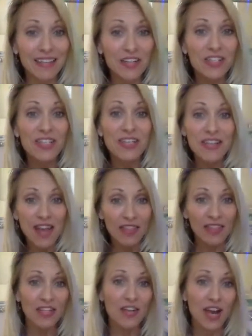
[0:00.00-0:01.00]
There's
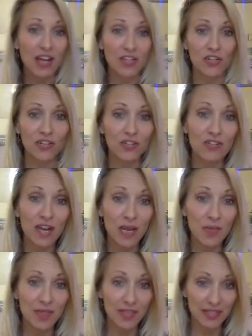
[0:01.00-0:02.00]
nothing in your external
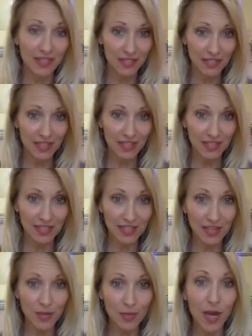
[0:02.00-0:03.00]
environment that's
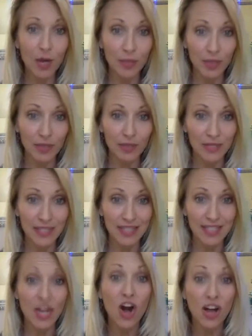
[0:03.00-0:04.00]
helping, that's
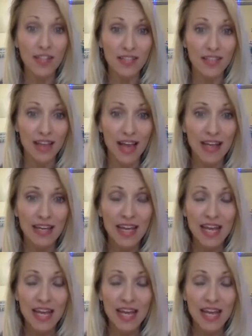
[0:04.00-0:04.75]
causing that.